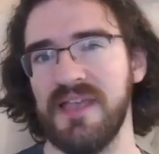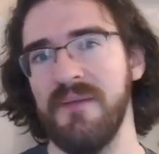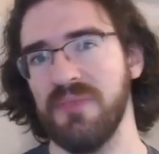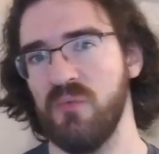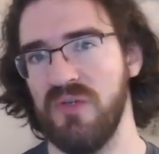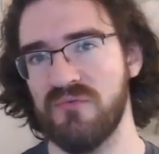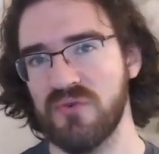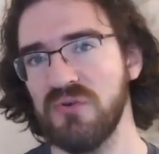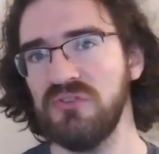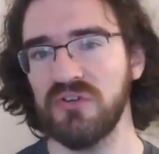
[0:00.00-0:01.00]
We
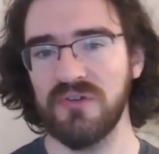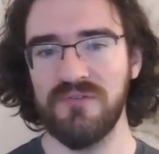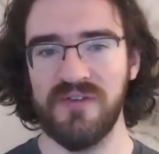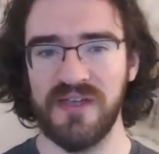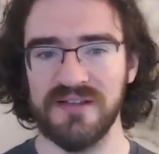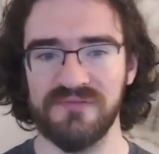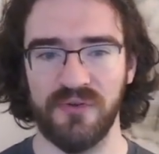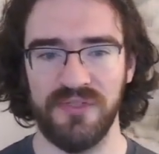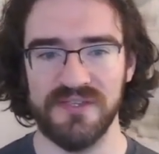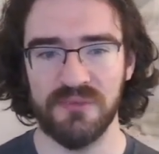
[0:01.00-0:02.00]
wrote Docker files for
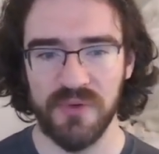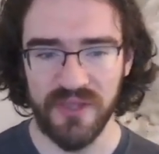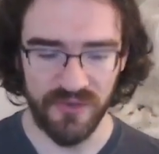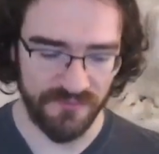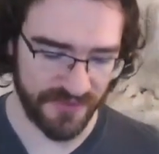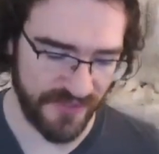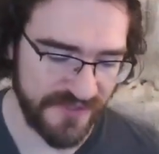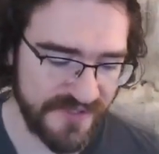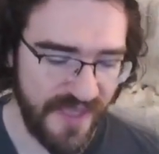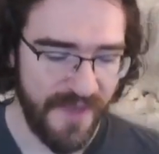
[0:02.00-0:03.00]
these 3 components,